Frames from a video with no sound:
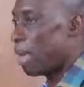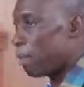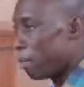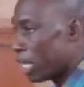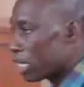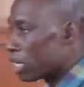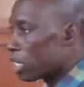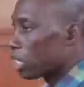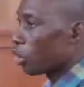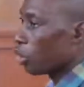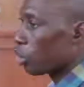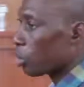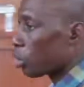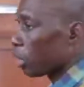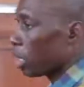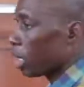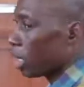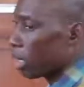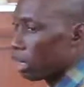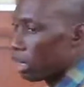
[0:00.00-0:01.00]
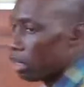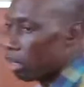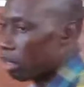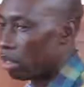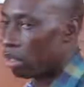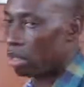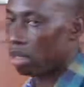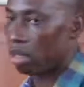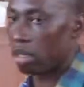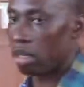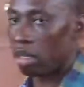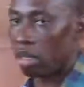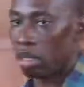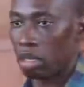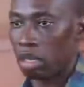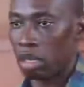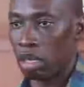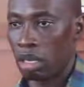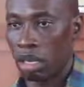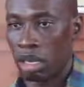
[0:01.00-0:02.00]
Am I blessing you today?
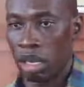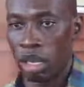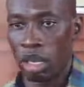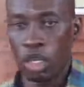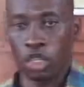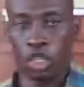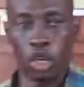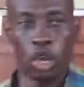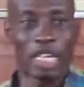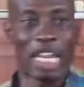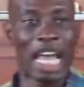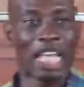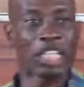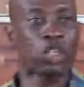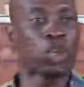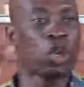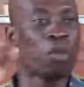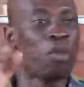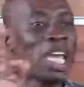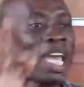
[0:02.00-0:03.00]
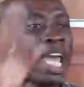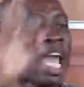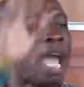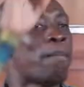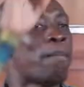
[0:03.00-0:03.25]
So there should